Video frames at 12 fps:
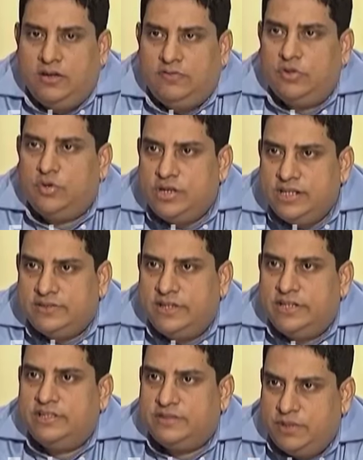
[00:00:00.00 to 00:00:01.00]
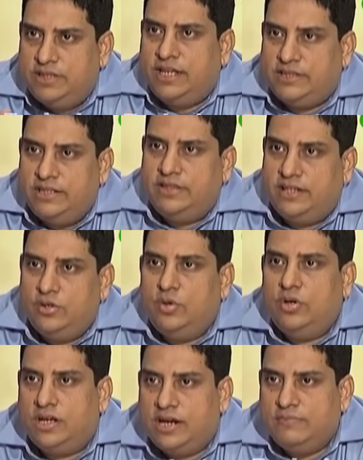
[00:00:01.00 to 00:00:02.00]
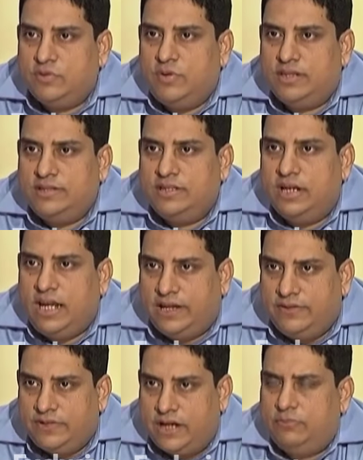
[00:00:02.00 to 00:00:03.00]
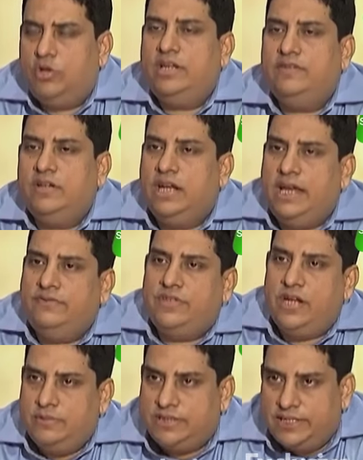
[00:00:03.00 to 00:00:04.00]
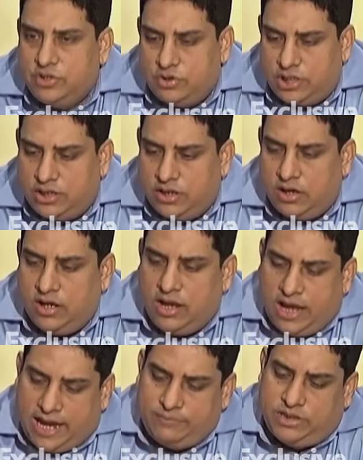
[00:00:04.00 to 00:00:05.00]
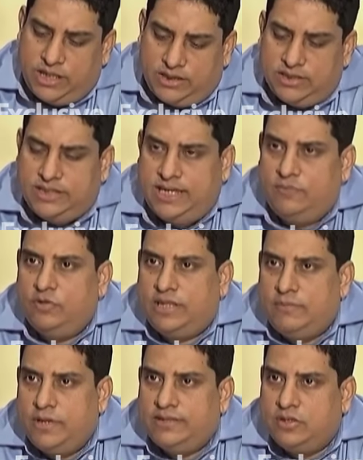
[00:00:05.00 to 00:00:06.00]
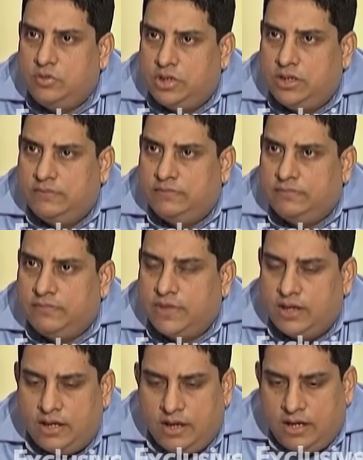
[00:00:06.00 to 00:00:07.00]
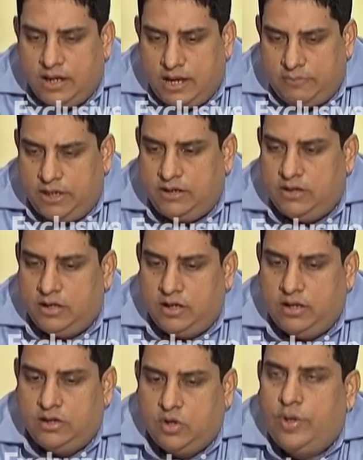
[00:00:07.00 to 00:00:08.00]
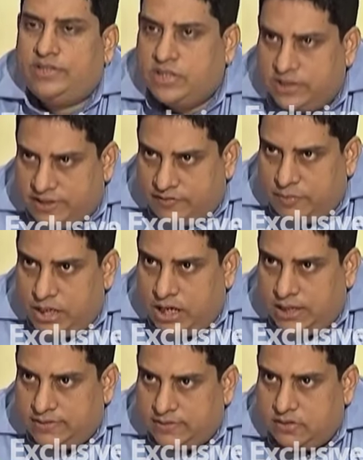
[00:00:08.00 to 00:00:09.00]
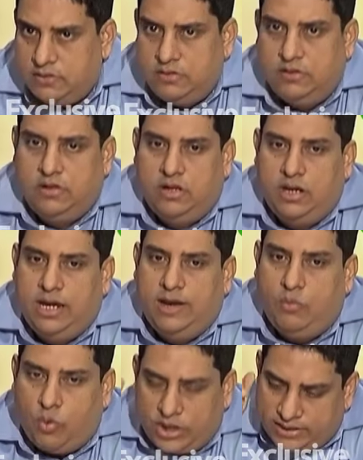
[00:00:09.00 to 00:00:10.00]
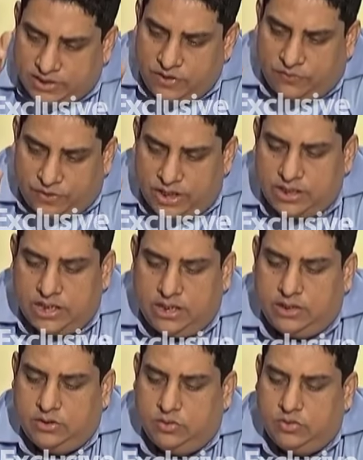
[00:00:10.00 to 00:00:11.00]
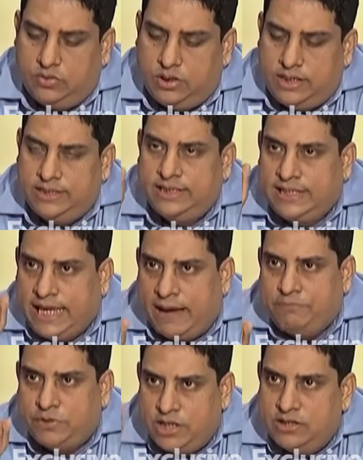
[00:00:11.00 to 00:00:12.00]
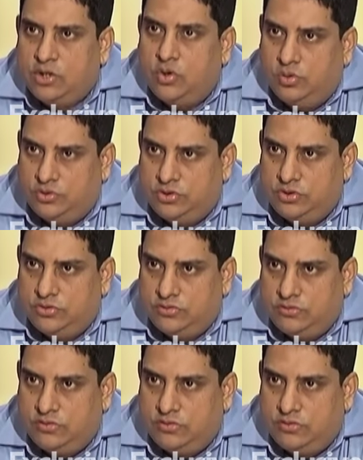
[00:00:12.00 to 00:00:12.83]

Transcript: For goodness gracious me, Sachin Tendulkar comes once in a lifetime, not even a lifetime, a century. I'm seeing the same with M S Dhoni. I mean, questions have been asked. What is different here, though, is captain coach.